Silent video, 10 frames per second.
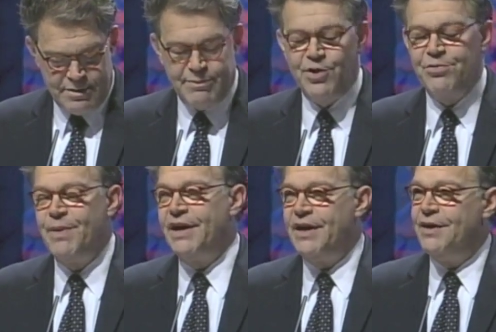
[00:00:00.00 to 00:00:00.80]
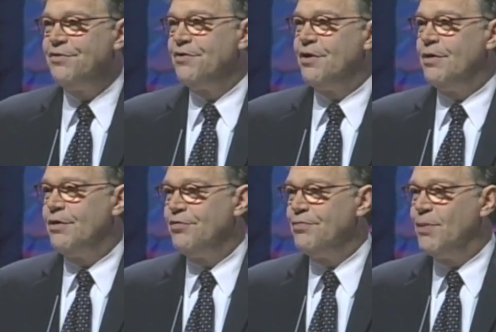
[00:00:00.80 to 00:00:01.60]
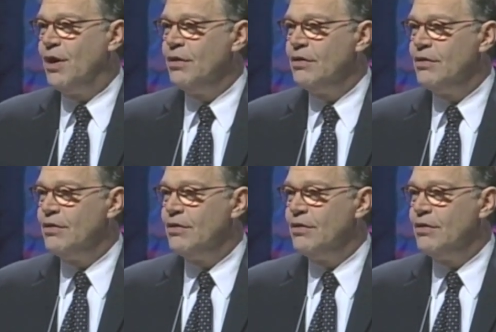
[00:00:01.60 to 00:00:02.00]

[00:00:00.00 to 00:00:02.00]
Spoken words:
Both my kids are smart